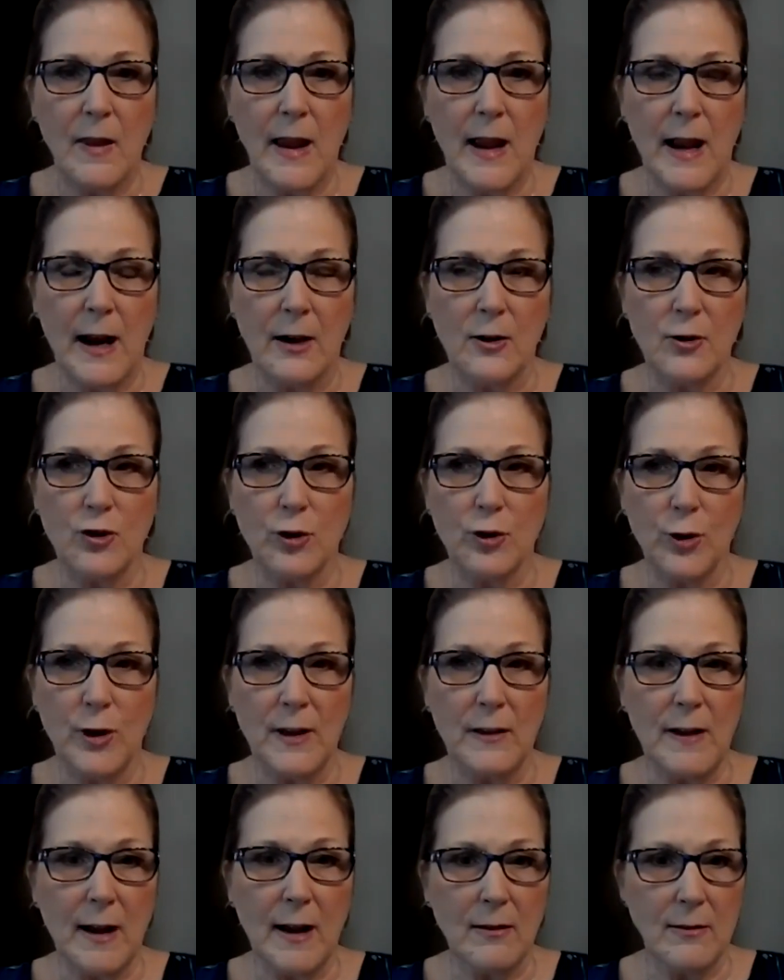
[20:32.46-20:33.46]
and
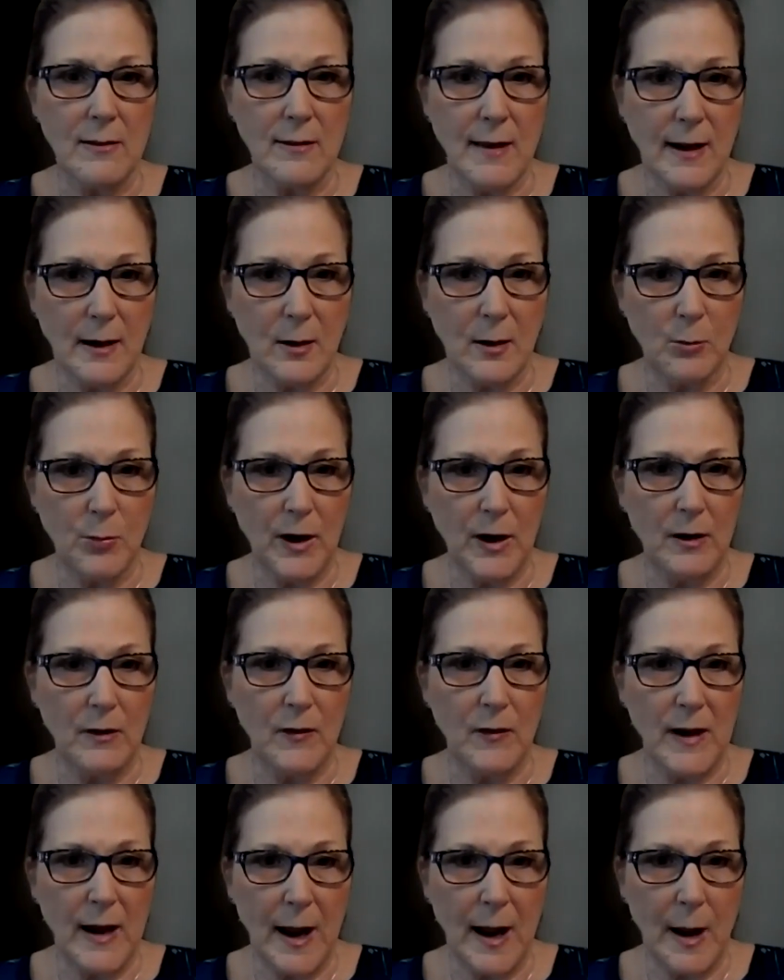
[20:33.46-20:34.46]
during that second bite
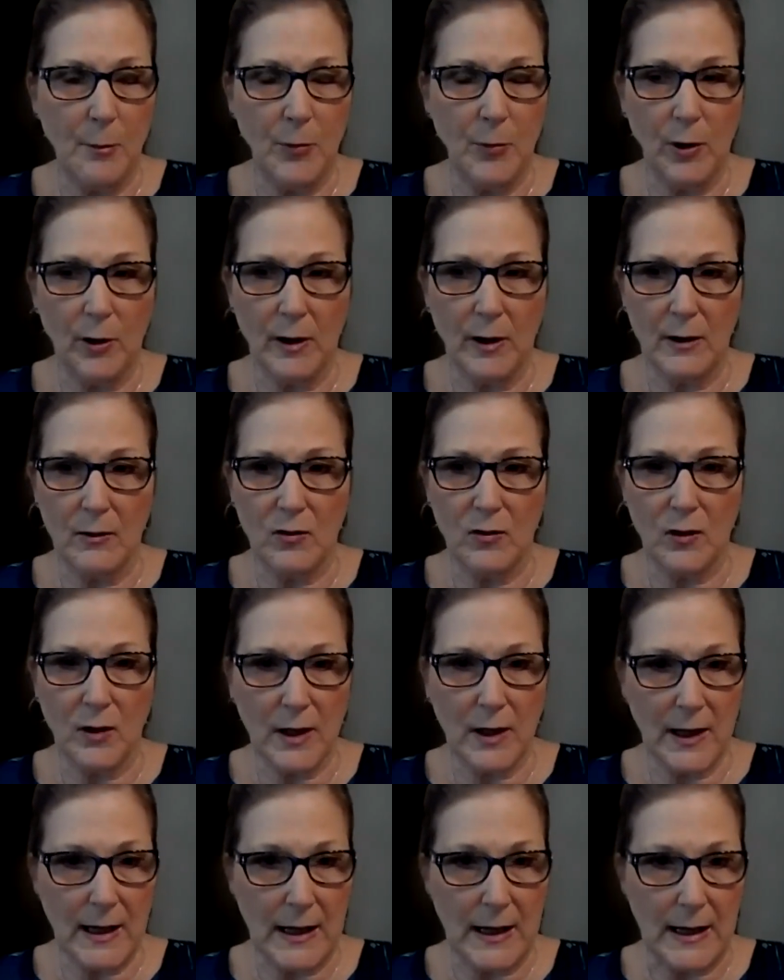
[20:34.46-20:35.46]
of the apple it's
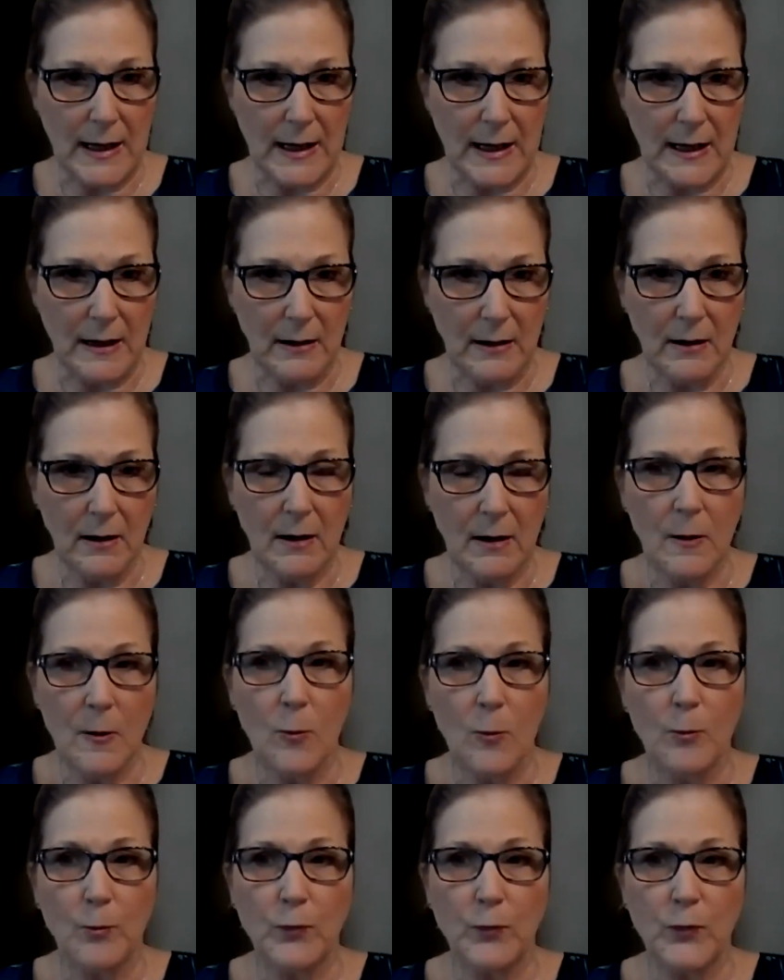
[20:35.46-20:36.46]
key
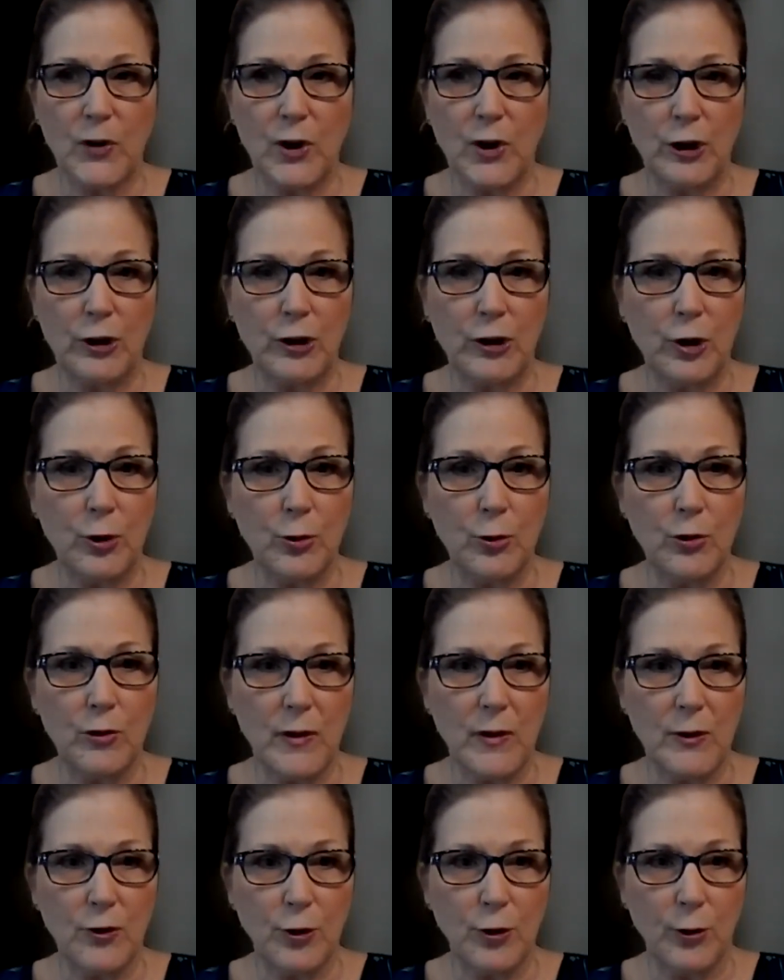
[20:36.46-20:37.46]
to
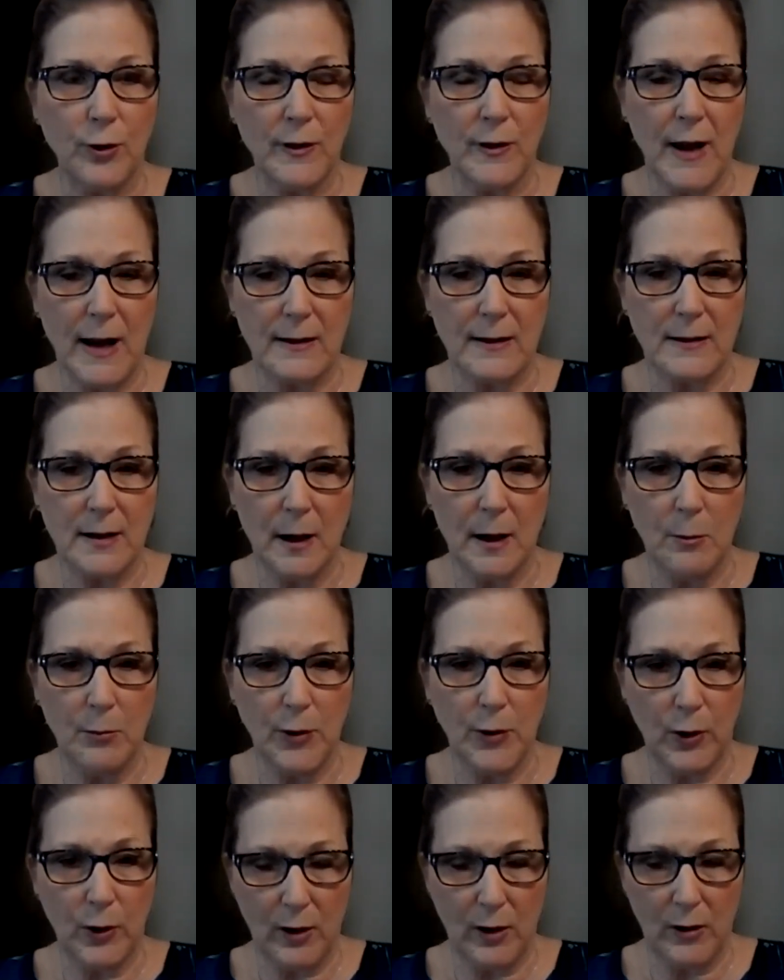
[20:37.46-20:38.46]
use during that
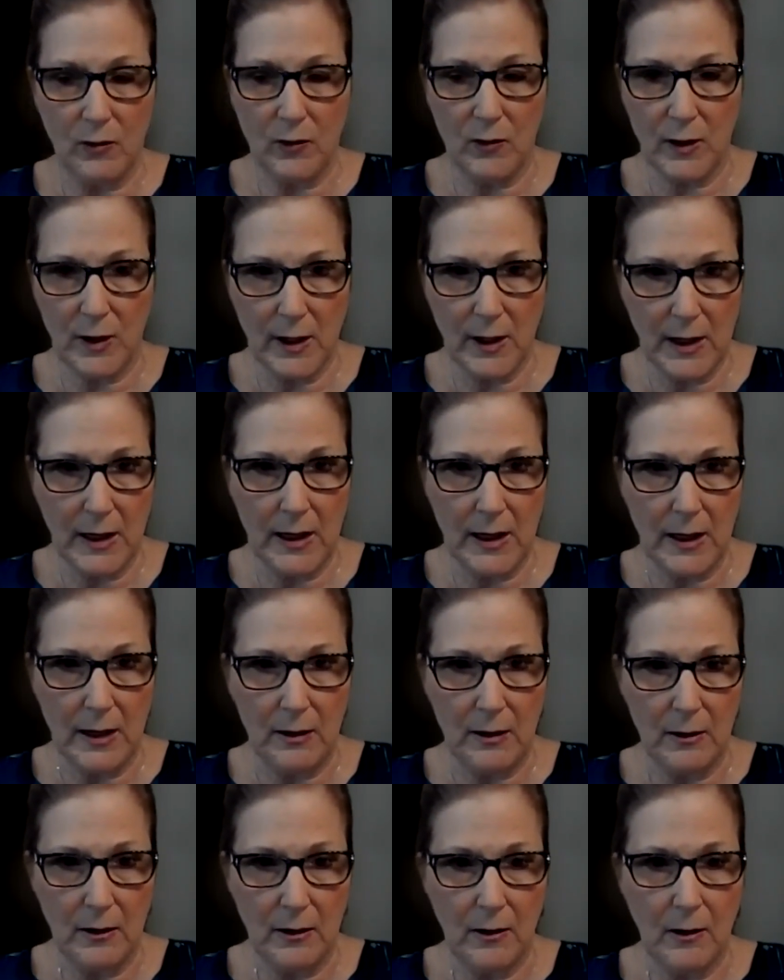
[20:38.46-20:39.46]
time period it's key
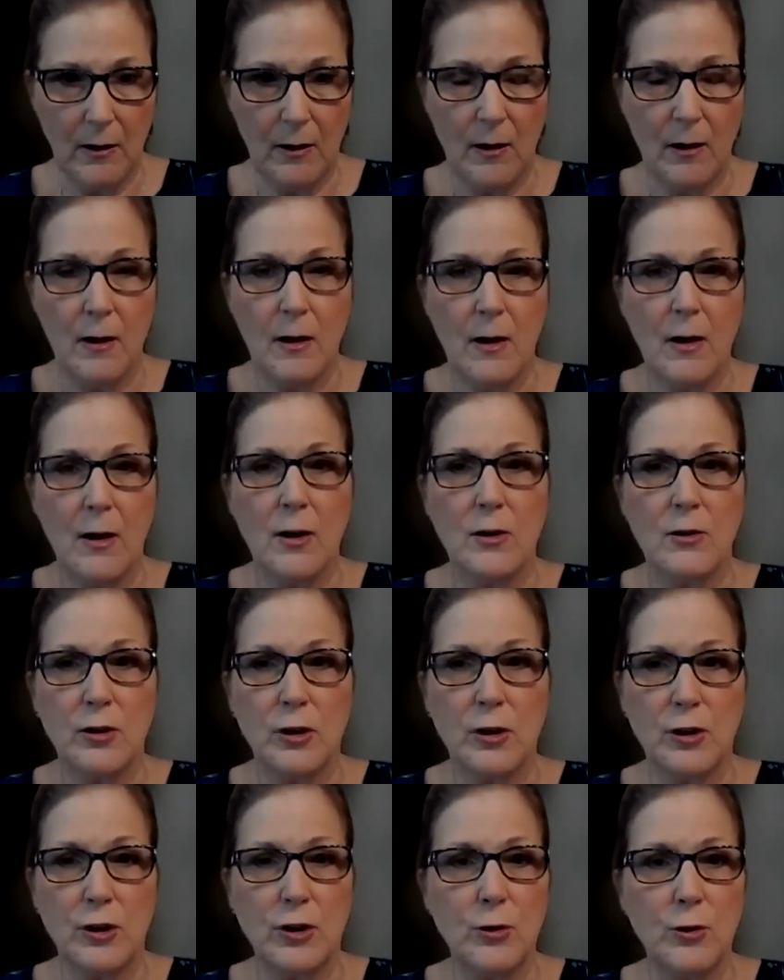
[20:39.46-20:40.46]

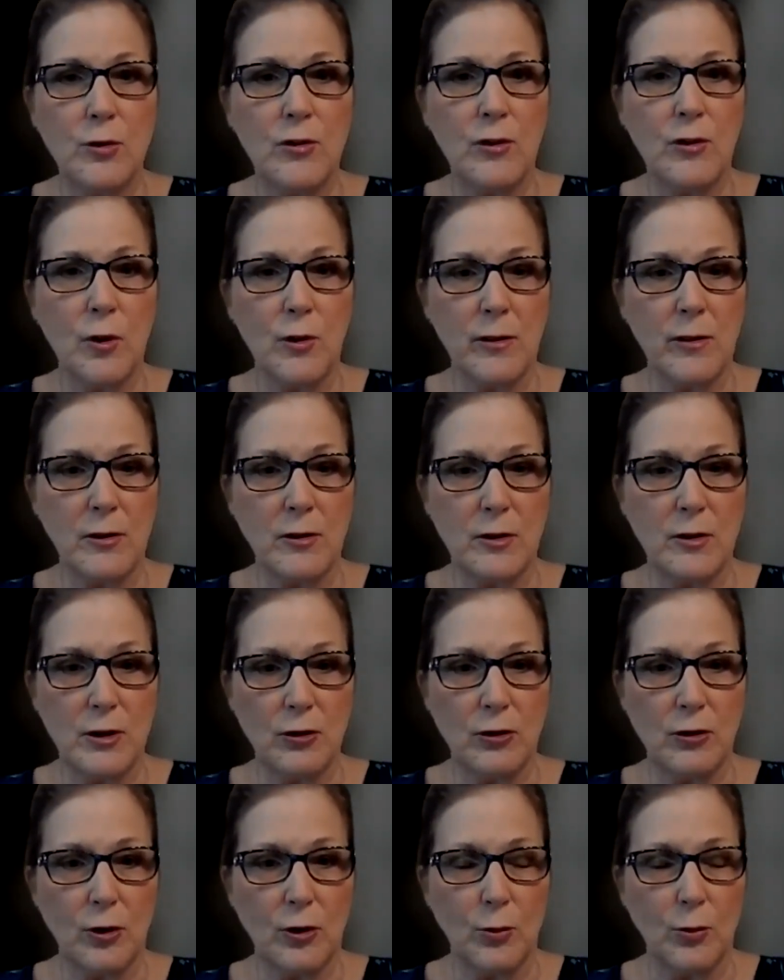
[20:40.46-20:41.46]
to use those
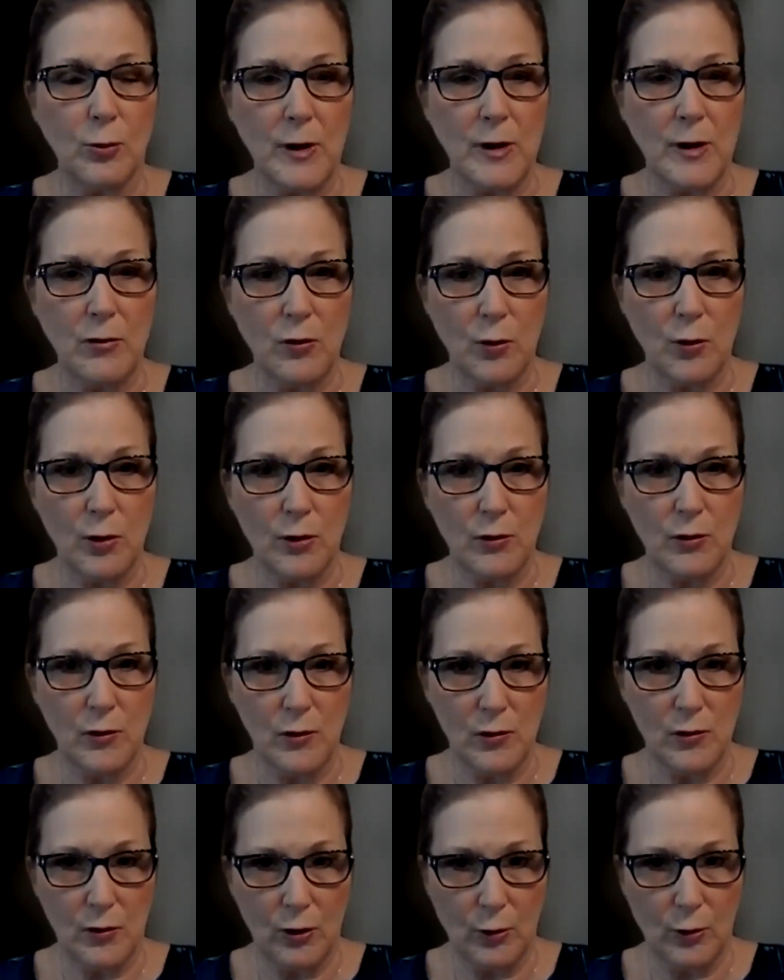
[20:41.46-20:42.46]
additional
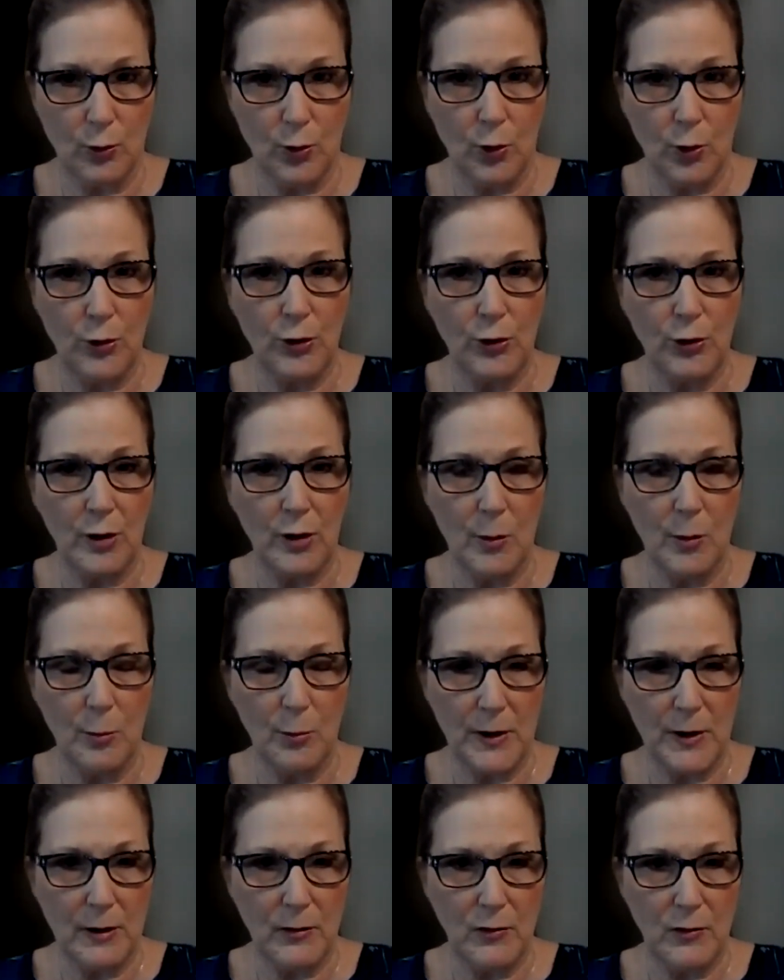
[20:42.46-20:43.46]
resources to grow your
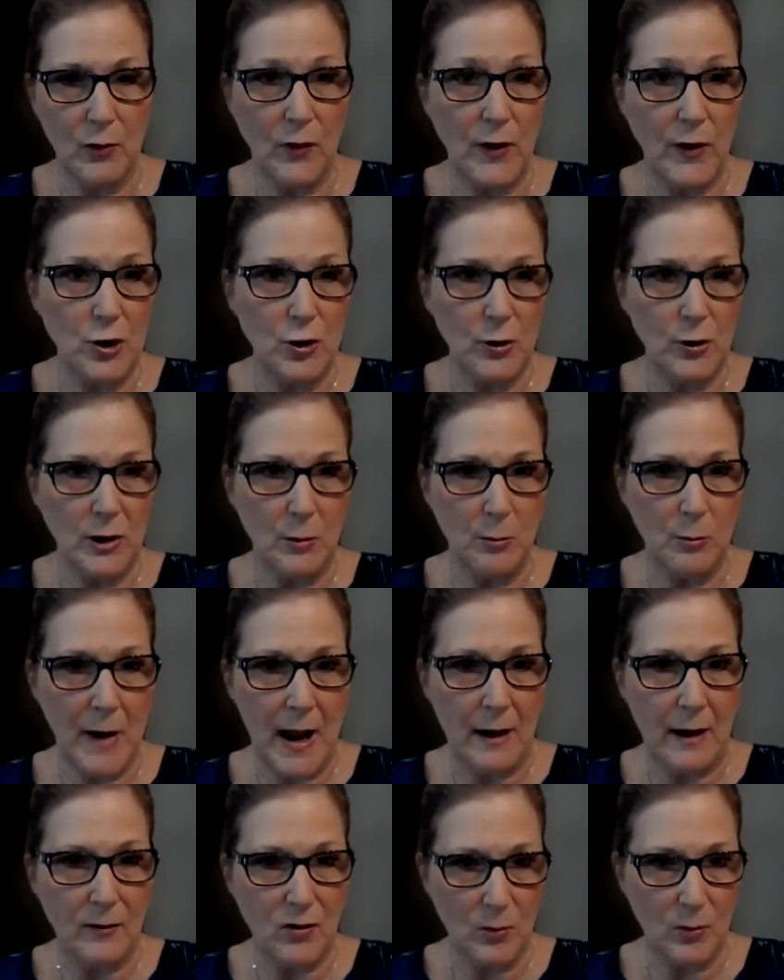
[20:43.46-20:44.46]
company so that you can
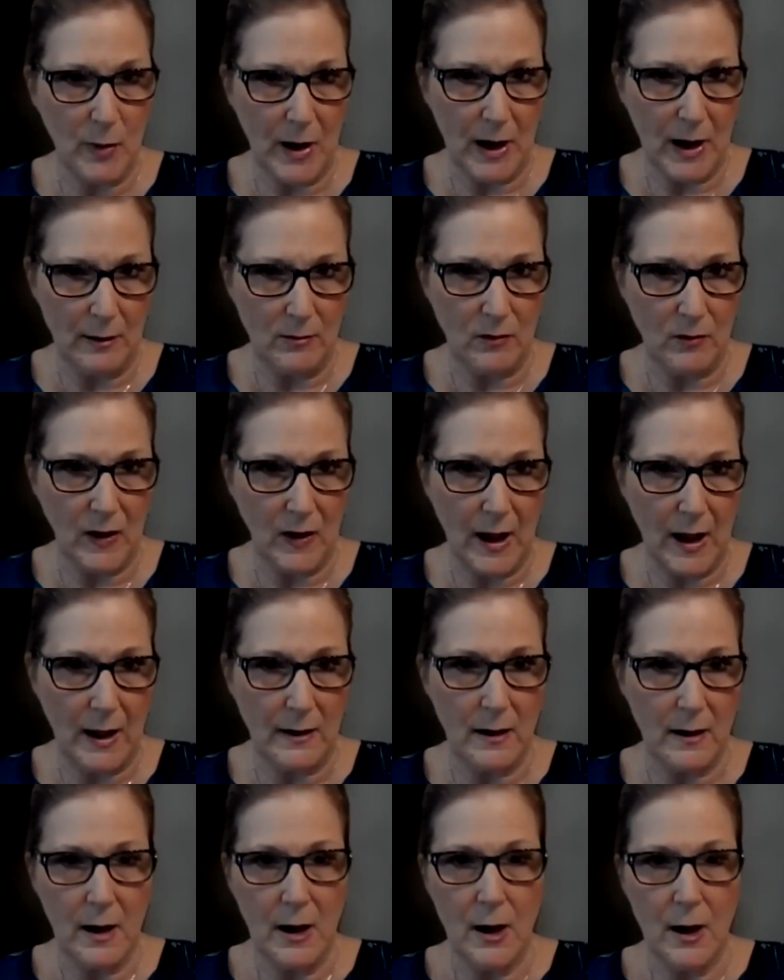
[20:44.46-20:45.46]
maximize that